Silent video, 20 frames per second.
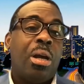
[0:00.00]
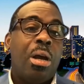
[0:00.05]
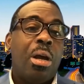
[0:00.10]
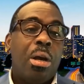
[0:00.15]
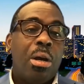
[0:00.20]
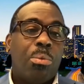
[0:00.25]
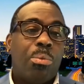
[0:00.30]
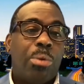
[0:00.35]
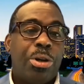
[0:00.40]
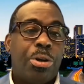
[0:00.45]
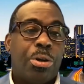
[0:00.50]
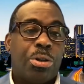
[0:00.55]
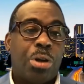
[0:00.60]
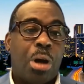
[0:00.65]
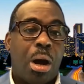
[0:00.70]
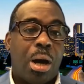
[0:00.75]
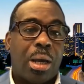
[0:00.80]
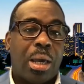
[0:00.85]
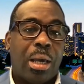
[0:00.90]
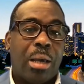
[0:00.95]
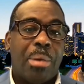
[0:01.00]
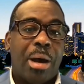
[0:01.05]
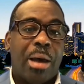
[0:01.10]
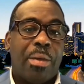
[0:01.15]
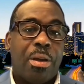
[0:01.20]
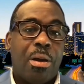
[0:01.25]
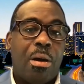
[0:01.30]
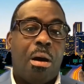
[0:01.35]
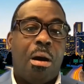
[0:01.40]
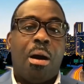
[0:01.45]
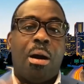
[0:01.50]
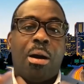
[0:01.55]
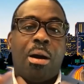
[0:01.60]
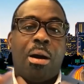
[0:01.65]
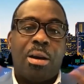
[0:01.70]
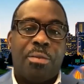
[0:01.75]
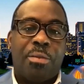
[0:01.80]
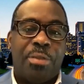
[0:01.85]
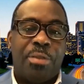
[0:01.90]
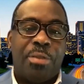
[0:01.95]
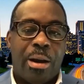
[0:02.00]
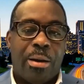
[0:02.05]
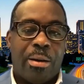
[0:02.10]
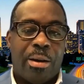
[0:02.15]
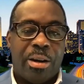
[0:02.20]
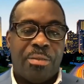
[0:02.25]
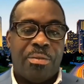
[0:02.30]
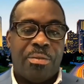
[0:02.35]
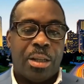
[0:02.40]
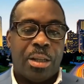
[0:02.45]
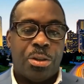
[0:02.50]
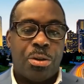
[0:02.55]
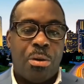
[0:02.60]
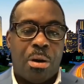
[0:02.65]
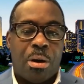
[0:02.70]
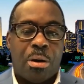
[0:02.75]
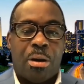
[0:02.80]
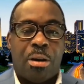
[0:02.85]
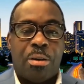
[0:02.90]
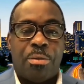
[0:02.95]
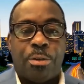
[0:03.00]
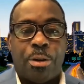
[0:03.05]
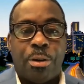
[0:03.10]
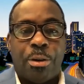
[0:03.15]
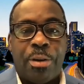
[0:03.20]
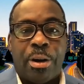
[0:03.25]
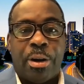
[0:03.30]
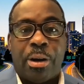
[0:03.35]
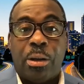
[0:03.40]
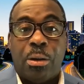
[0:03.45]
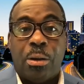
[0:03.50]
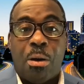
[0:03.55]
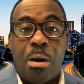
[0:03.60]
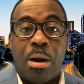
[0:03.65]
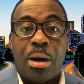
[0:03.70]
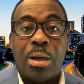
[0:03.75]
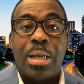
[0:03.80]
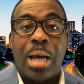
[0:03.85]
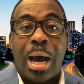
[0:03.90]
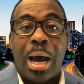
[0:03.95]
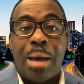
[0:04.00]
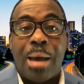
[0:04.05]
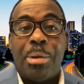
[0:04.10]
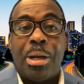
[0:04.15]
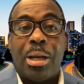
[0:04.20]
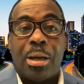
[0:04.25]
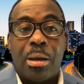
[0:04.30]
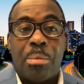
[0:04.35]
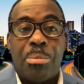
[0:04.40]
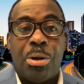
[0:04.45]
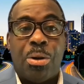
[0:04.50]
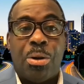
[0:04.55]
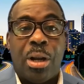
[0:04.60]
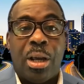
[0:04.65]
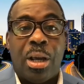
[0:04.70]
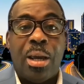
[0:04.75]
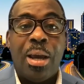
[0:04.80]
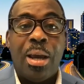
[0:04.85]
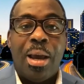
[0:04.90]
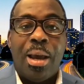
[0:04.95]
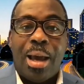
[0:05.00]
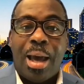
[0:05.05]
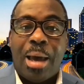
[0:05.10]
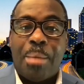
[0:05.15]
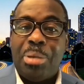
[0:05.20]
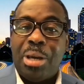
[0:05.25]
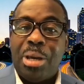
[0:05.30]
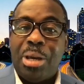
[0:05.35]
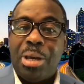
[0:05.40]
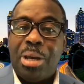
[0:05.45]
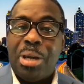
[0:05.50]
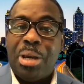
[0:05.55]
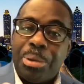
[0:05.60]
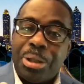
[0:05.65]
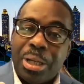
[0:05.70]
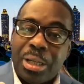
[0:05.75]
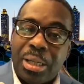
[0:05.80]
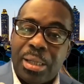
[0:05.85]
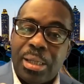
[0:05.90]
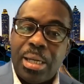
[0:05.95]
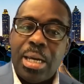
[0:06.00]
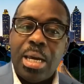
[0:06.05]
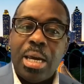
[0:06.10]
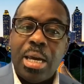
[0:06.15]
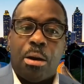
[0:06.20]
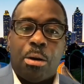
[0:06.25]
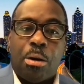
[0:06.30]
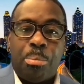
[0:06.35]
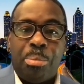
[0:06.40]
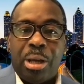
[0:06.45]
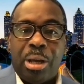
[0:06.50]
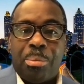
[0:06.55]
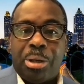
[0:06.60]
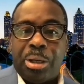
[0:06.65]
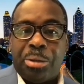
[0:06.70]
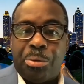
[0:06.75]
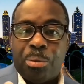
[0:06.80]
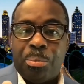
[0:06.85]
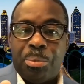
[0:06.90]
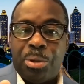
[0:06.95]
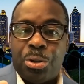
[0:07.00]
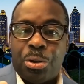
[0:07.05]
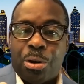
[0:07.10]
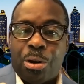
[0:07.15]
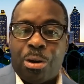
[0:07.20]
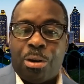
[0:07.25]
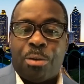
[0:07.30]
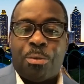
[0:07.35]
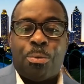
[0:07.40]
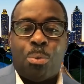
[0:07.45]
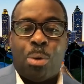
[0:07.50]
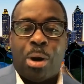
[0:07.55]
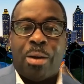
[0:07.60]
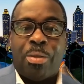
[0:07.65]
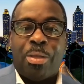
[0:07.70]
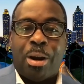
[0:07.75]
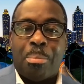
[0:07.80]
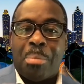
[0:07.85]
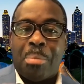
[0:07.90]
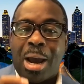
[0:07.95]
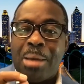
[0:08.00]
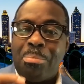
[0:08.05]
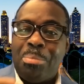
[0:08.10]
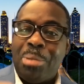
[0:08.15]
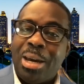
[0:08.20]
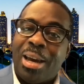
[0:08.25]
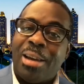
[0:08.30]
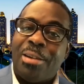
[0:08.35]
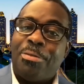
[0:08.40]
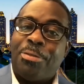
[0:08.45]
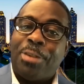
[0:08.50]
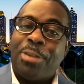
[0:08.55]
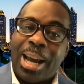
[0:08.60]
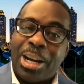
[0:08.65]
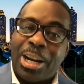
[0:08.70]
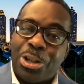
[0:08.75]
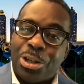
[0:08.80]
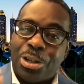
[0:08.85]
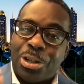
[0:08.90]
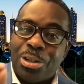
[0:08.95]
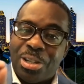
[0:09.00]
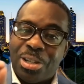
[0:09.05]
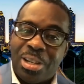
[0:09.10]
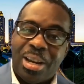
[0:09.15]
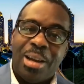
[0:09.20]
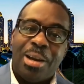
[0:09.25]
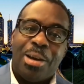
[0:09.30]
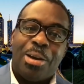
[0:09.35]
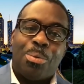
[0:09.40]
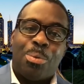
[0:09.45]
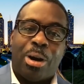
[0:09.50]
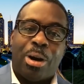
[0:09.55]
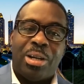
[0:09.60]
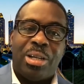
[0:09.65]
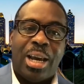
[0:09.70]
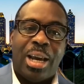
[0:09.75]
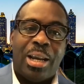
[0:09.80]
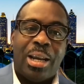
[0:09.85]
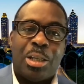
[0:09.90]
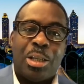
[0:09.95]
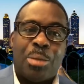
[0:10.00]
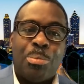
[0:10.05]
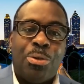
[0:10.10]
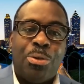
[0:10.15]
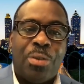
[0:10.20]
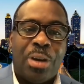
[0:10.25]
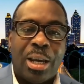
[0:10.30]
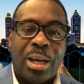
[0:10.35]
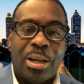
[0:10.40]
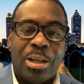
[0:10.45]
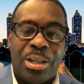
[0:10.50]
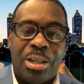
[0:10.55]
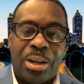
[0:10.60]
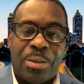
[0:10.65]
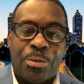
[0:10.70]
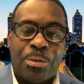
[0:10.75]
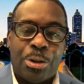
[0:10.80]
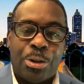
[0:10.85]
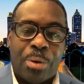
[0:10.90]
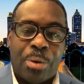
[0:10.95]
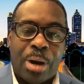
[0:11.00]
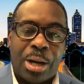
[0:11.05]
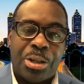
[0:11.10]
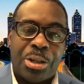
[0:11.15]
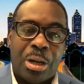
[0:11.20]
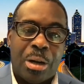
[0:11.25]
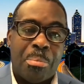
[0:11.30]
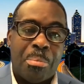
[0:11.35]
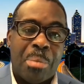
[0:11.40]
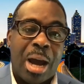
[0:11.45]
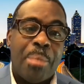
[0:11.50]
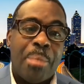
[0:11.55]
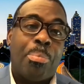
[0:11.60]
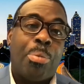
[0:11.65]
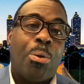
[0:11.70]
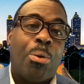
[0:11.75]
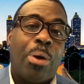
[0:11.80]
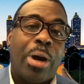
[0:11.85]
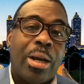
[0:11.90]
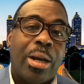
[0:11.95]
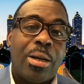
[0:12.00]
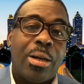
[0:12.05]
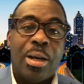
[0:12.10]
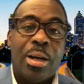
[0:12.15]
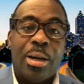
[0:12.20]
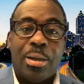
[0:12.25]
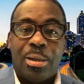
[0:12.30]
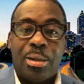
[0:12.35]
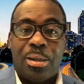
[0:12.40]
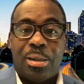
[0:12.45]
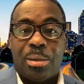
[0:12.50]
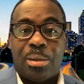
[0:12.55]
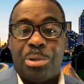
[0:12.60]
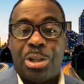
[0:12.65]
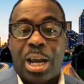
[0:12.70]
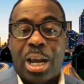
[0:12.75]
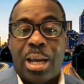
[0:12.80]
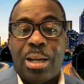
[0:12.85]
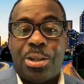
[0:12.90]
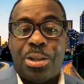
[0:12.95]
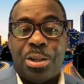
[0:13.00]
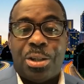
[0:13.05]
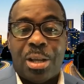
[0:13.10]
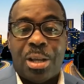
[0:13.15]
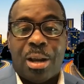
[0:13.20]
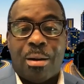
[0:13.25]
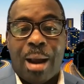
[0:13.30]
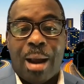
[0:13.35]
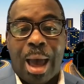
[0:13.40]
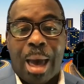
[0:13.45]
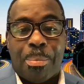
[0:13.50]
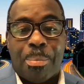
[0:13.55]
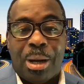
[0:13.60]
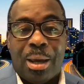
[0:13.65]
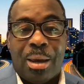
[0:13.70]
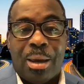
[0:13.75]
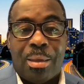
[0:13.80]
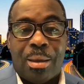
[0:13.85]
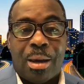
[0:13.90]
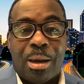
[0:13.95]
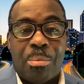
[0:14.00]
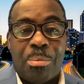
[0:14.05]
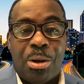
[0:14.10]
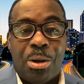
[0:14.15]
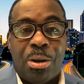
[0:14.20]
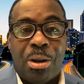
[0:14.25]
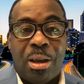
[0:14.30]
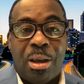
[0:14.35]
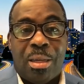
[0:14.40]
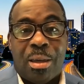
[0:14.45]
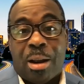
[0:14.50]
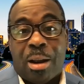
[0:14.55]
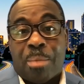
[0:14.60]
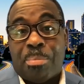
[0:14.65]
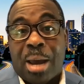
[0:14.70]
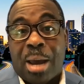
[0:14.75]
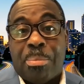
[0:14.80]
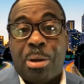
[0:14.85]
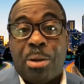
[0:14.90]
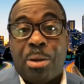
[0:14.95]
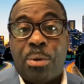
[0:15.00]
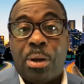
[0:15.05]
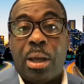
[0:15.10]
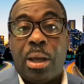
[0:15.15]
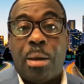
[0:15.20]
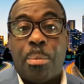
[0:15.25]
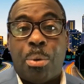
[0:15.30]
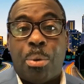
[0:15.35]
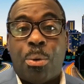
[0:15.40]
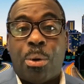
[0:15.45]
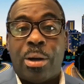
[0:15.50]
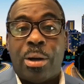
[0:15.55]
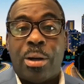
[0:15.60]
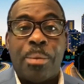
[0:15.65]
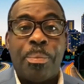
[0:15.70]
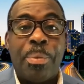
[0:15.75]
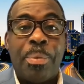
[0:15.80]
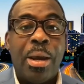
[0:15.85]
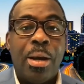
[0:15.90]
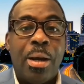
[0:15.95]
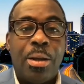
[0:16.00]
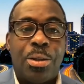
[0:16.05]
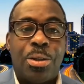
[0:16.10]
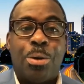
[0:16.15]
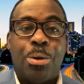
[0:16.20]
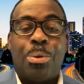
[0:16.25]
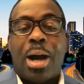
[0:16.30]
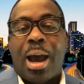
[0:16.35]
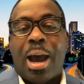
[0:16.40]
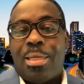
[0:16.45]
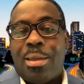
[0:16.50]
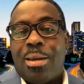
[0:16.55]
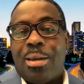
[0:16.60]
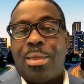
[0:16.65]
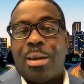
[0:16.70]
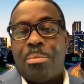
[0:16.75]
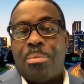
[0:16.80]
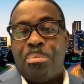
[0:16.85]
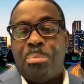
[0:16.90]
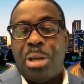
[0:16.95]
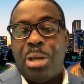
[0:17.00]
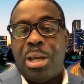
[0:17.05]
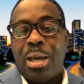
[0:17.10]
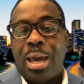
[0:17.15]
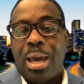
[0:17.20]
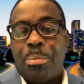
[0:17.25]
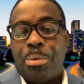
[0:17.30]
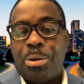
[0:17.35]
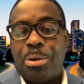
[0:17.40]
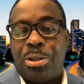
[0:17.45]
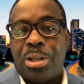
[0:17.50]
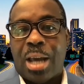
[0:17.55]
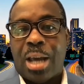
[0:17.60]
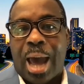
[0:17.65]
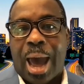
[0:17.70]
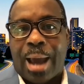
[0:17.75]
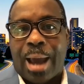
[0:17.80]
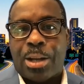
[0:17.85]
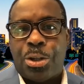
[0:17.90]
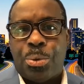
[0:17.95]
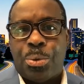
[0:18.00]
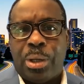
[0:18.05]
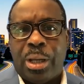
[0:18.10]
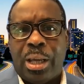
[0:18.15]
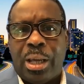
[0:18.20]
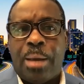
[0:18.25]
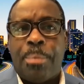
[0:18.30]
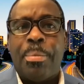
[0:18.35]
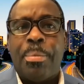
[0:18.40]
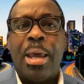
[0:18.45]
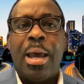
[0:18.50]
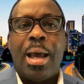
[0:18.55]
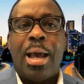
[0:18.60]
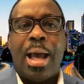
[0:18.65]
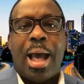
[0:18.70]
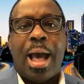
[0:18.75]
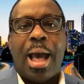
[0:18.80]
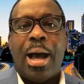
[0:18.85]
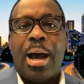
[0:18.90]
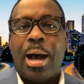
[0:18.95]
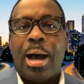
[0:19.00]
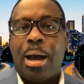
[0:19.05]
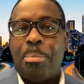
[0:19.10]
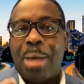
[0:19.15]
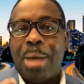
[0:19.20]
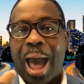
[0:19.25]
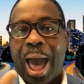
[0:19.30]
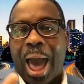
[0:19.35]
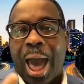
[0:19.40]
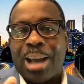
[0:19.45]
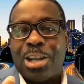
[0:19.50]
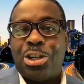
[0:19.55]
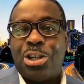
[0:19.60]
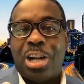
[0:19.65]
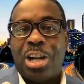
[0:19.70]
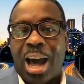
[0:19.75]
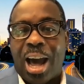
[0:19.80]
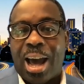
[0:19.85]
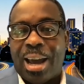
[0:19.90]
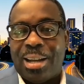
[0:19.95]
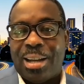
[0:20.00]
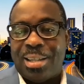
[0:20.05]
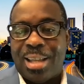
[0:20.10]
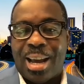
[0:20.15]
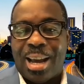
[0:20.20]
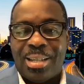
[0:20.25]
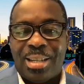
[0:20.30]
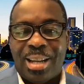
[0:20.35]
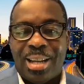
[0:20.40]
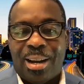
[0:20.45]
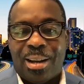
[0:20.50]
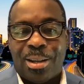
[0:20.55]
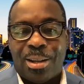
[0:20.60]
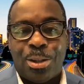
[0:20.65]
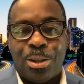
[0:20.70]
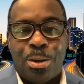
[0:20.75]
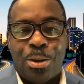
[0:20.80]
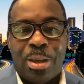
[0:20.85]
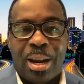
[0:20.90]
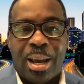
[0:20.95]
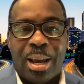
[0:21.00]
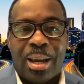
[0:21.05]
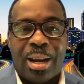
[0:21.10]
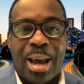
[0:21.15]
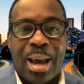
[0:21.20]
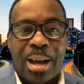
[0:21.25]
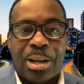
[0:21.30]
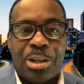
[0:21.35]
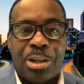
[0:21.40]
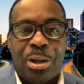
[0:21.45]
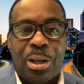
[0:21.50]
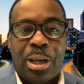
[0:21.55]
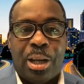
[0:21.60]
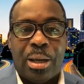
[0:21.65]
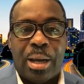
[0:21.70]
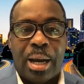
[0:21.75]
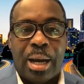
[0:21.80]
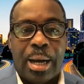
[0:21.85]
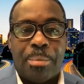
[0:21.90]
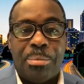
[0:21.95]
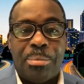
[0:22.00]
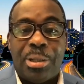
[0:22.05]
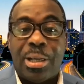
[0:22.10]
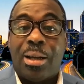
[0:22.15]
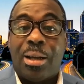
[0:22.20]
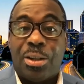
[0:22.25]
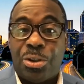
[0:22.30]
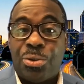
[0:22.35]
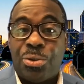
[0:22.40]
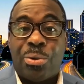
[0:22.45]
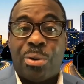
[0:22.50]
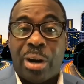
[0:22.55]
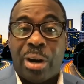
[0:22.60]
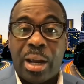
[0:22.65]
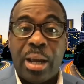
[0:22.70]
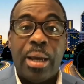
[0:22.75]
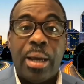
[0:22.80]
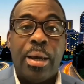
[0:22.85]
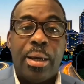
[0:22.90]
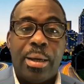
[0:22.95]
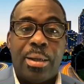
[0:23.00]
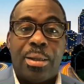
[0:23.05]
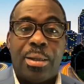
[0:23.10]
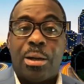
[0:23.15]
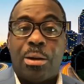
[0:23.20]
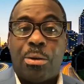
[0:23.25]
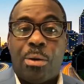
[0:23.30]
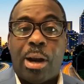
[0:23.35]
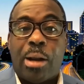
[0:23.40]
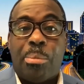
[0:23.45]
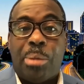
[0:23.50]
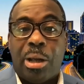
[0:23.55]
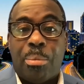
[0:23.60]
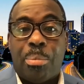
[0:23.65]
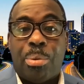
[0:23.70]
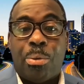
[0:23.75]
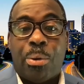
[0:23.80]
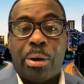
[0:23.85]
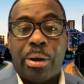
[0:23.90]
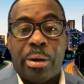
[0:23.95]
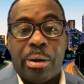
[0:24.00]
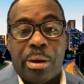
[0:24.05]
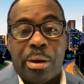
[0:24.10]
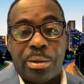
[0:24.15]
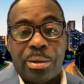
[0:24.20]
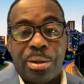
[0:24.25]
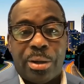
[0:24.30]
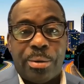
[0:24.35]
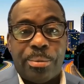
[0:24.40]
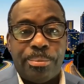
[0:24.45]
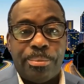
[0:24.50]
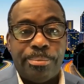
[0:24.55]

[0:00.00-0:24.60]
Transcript: when you're talking about the arc of a narrative that's gone on for a very long time in a community, and being able to see or be able to observe where there might be inflections, where data is moving in a different direction and might point to some changes that are happening in the community that might be really important. So I think that being able to actually actionize that data so that it can actually tell a story is incredibly important also.